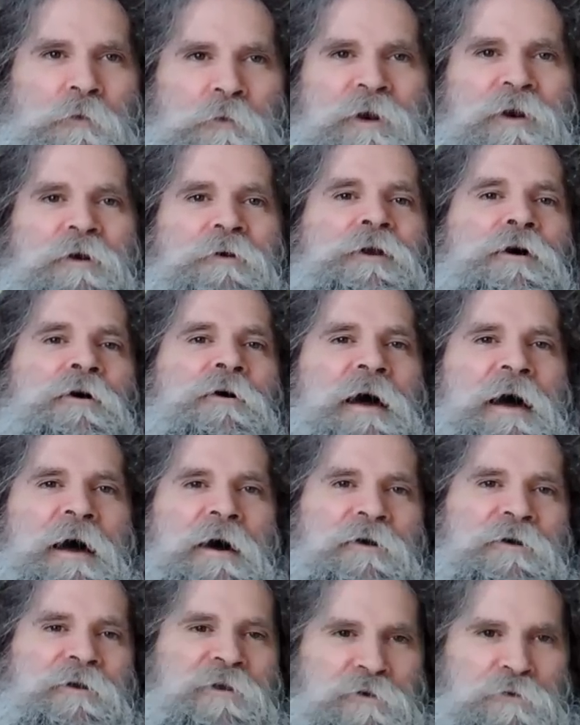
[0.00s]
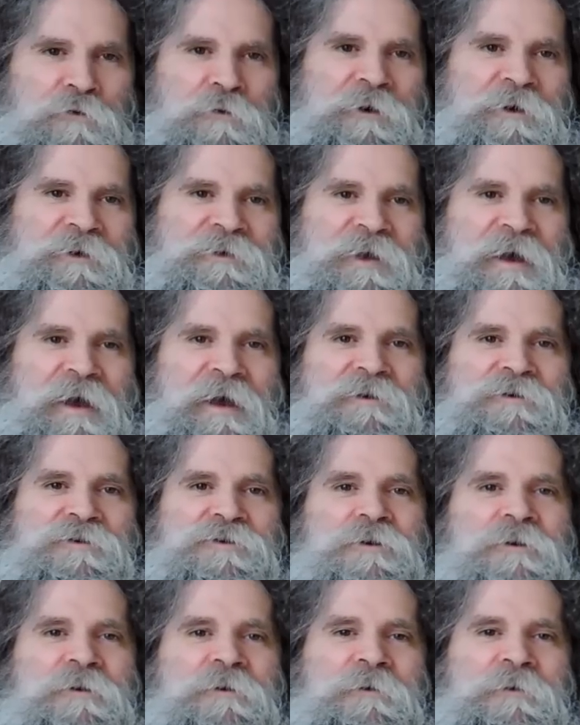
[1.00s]
we don't know how you would
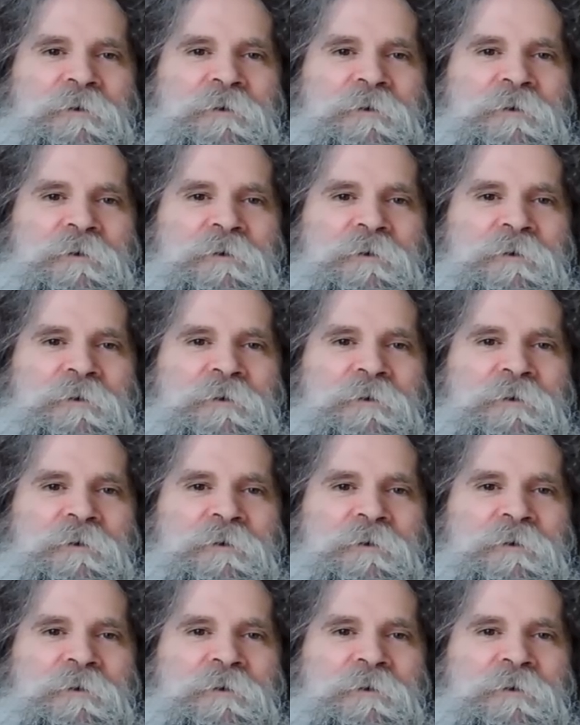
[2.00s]
attach